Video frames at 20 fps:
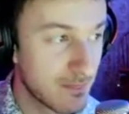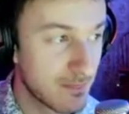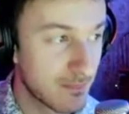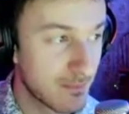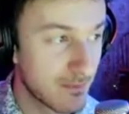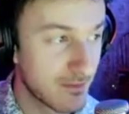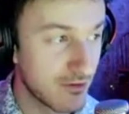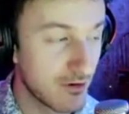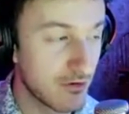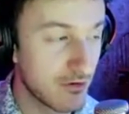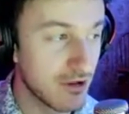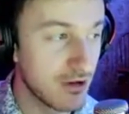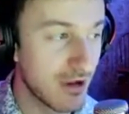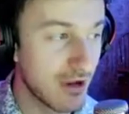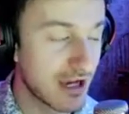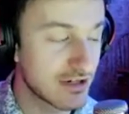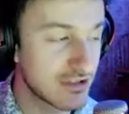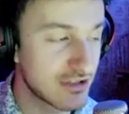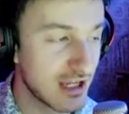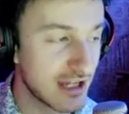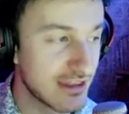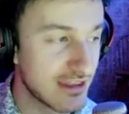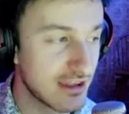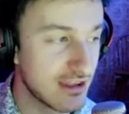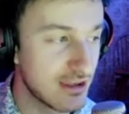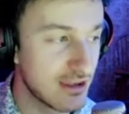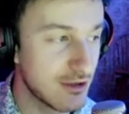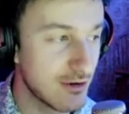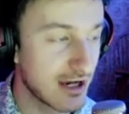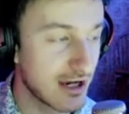So you actually got
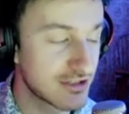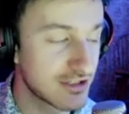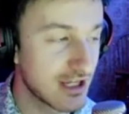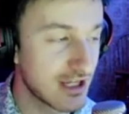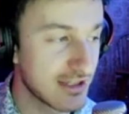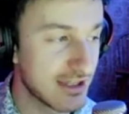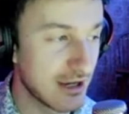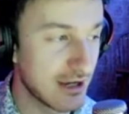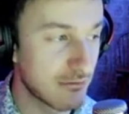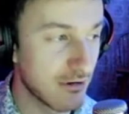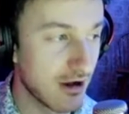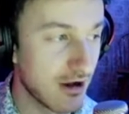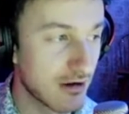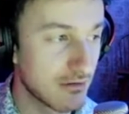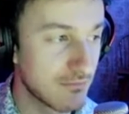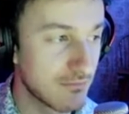that wrong.